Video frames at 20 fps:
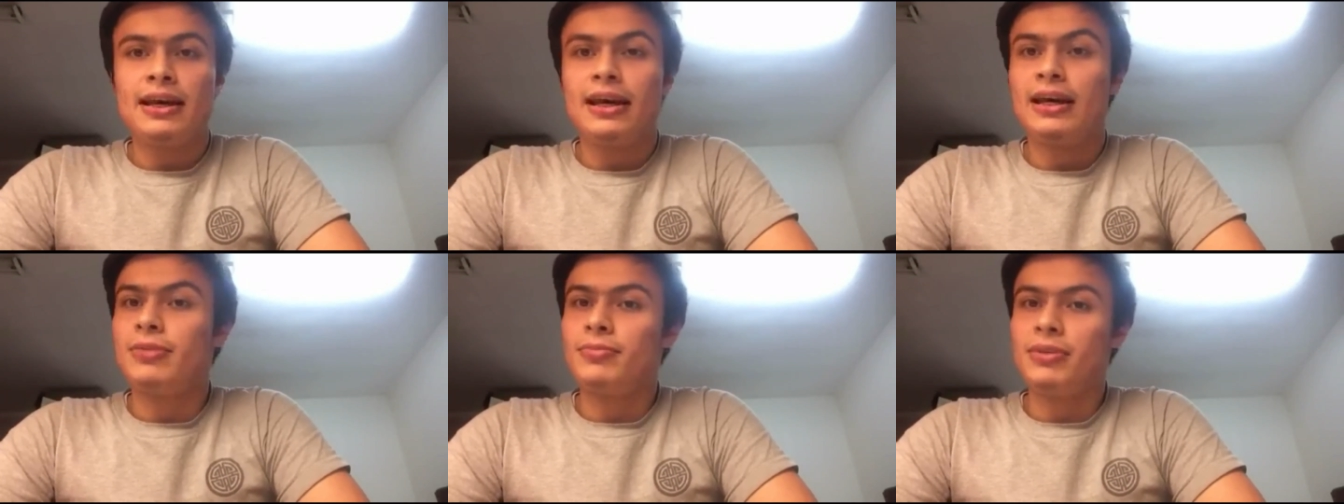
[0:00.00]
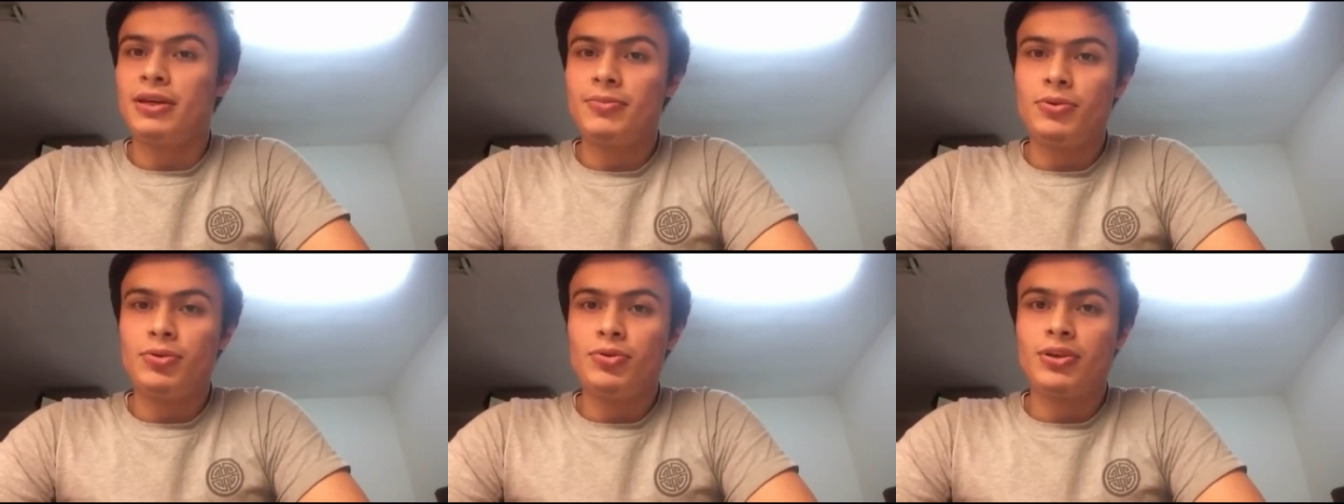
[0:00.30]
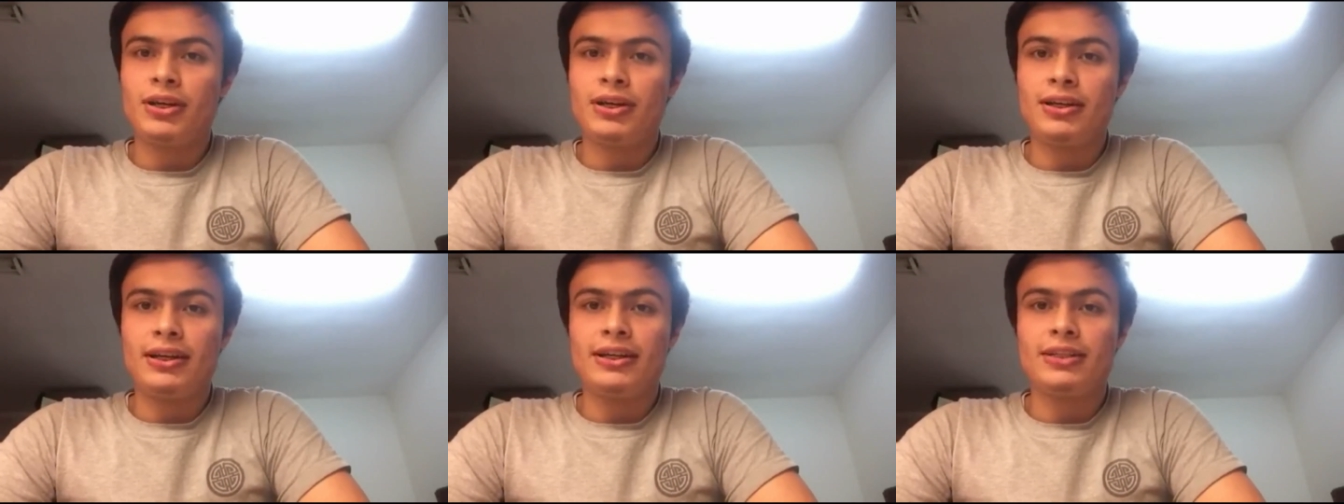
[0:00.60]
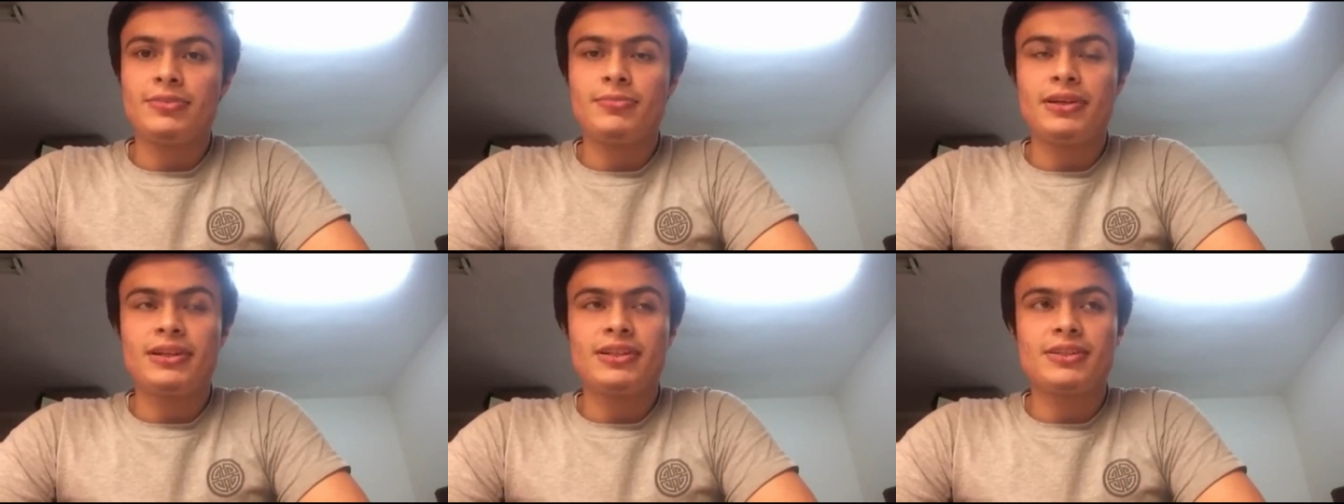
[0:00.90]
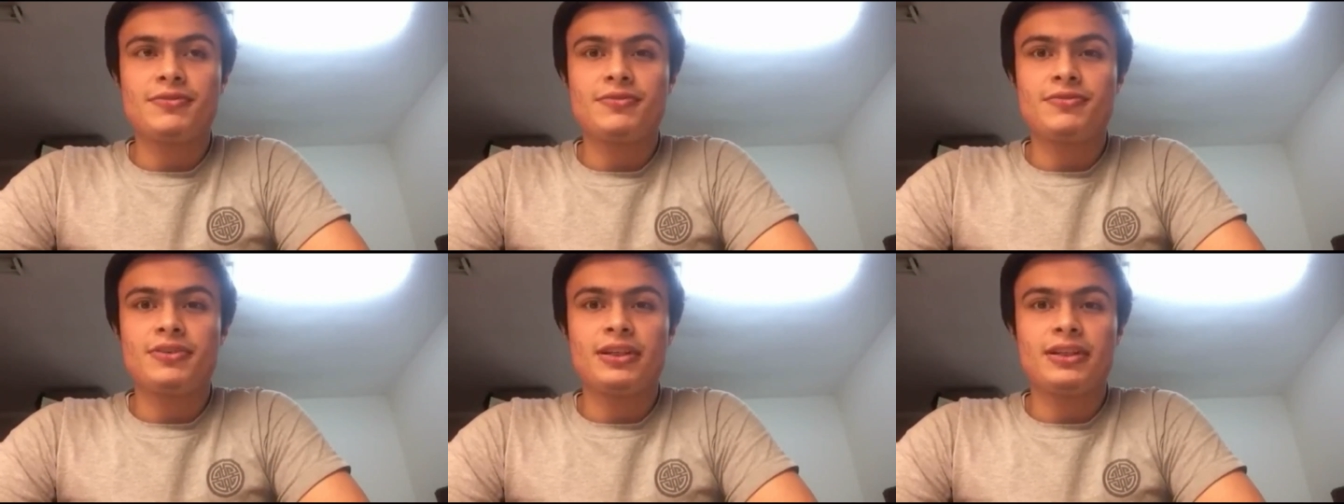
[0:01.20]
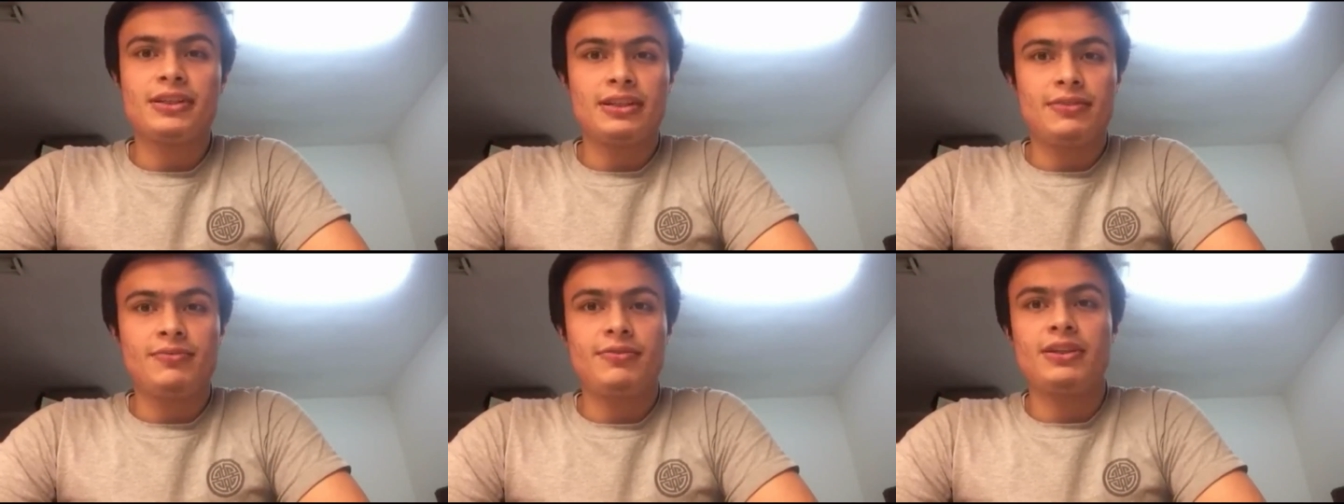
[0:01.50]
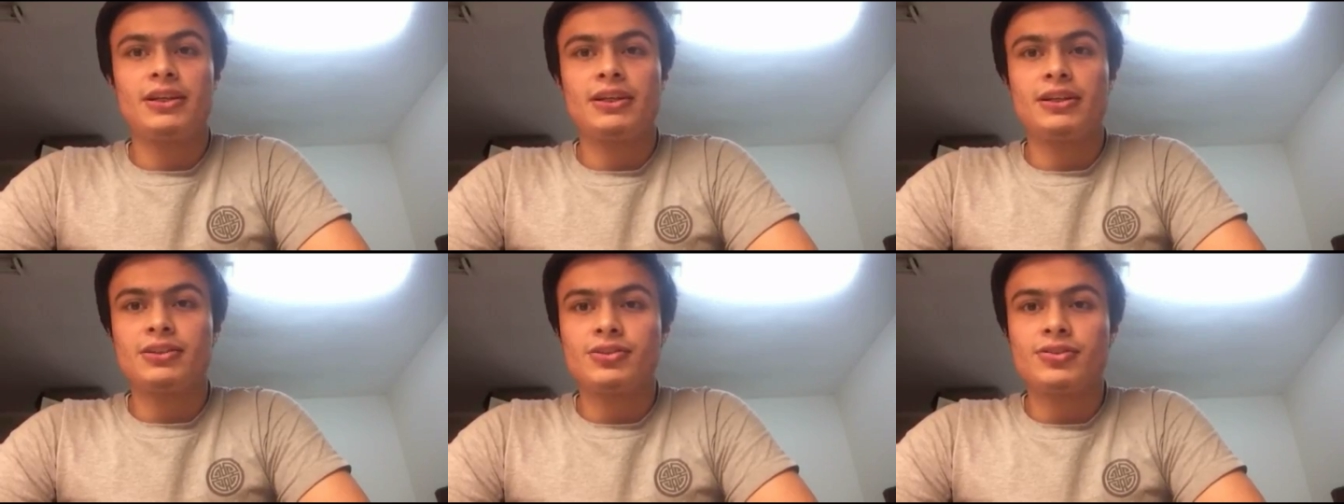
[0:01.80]
and maybe you can add me as a friend and we
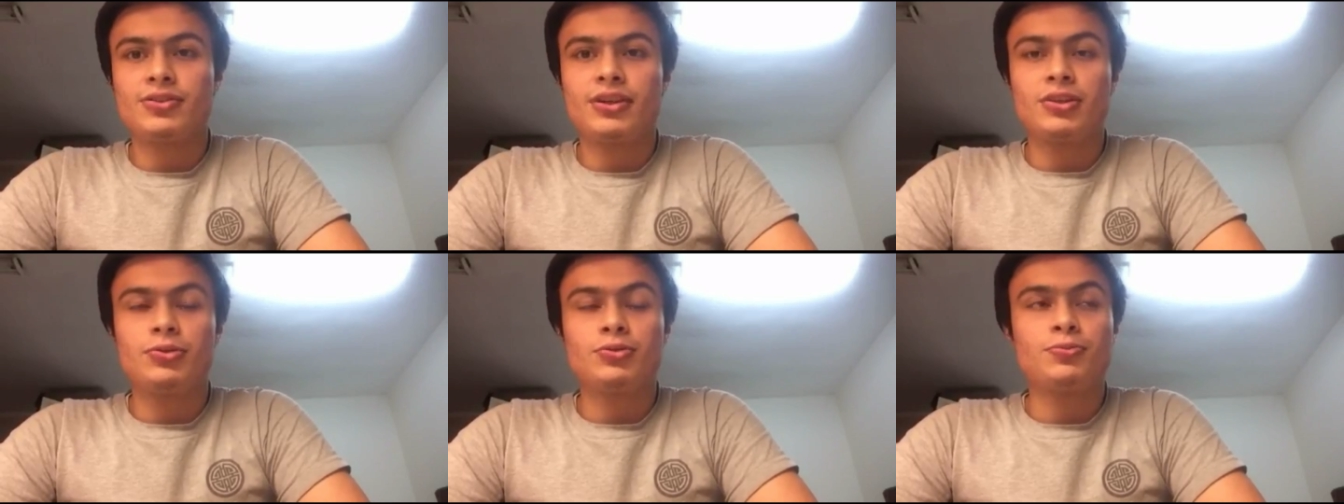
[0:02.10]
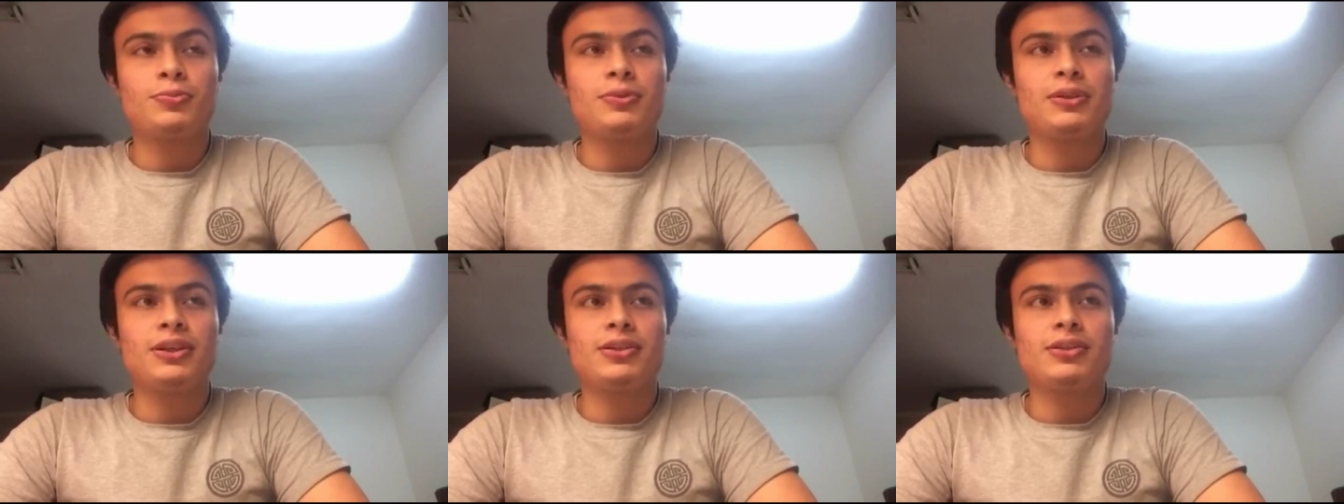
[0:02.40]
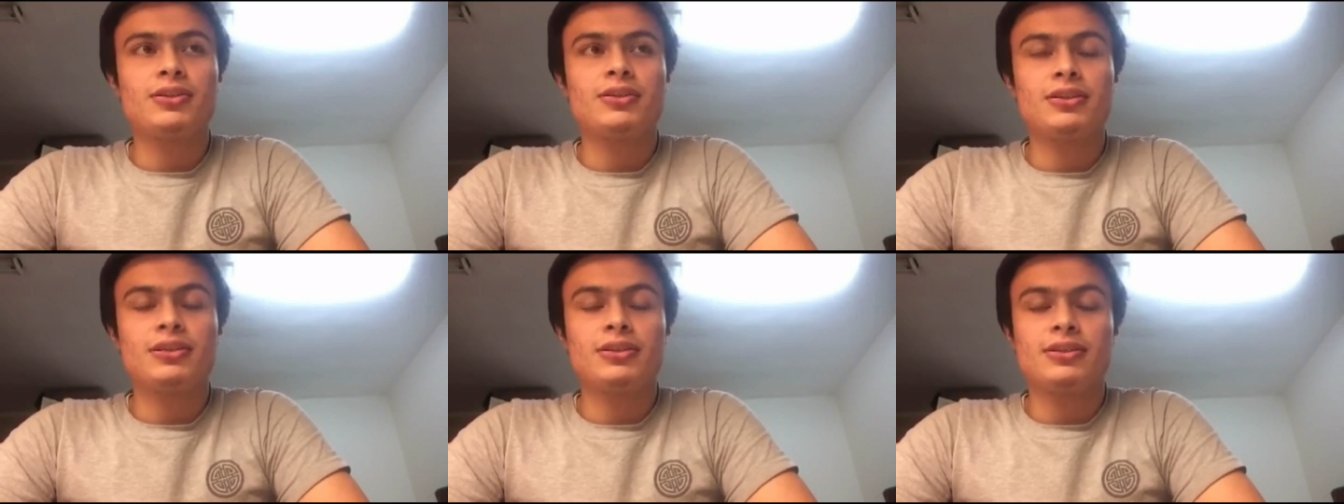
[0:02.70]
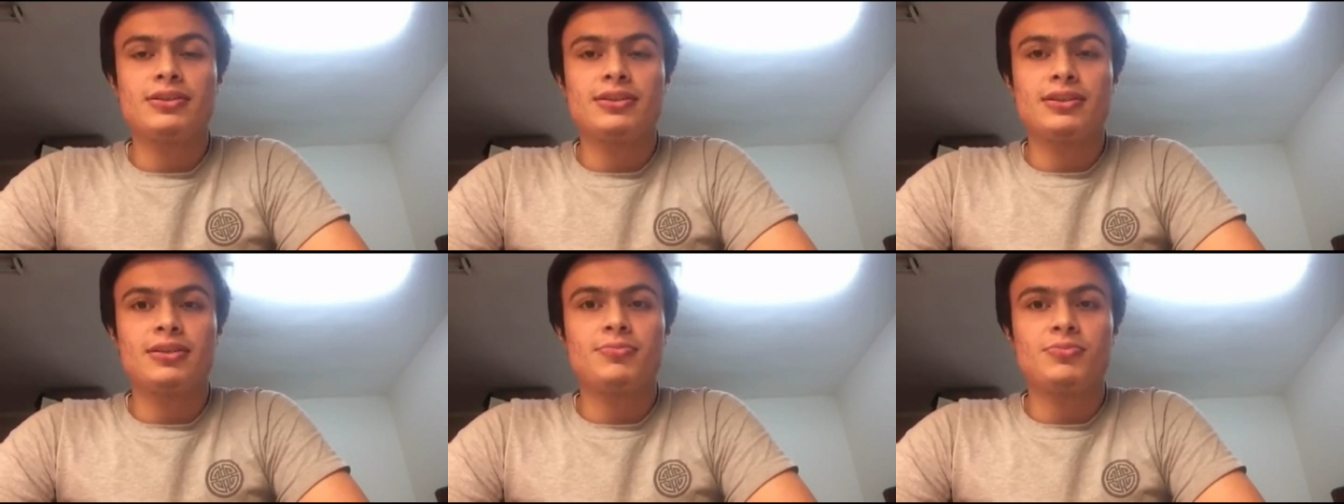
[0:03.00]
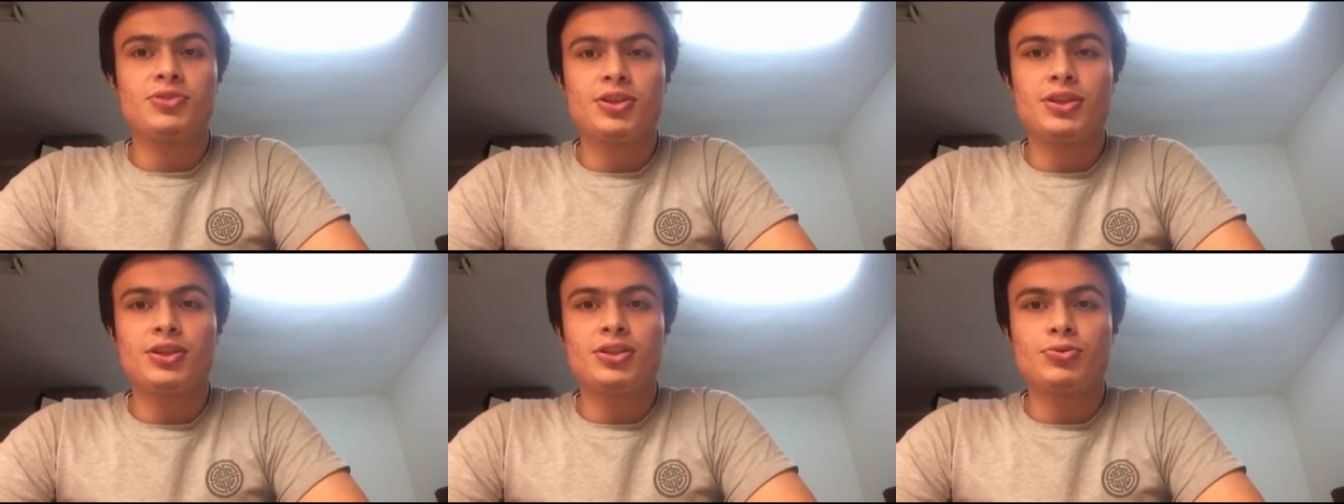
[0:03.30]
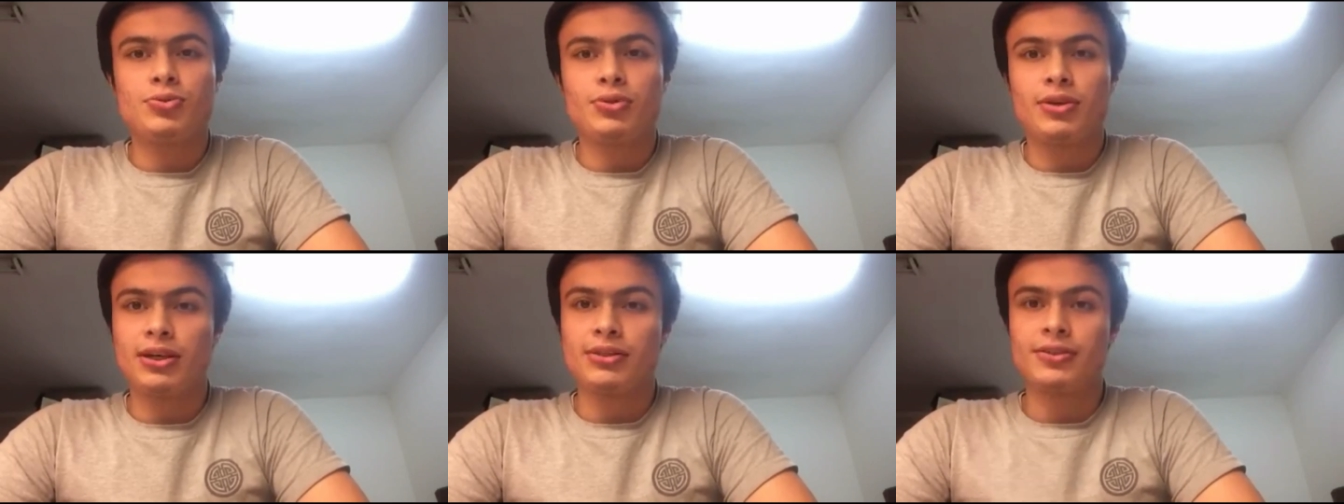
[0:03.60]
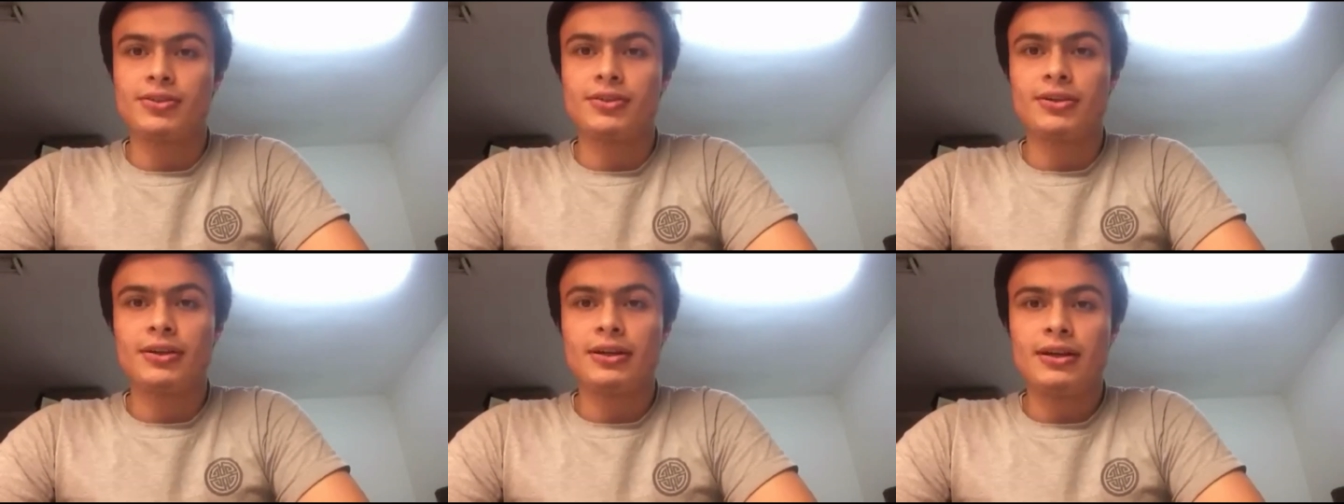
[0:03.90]
can try to play some chess
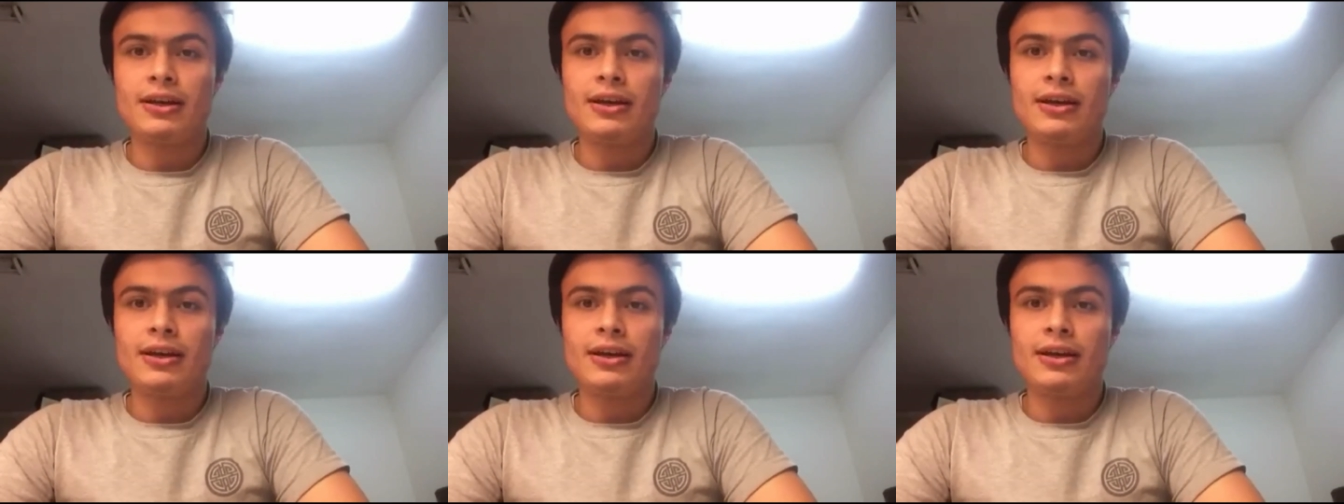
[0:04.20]
together.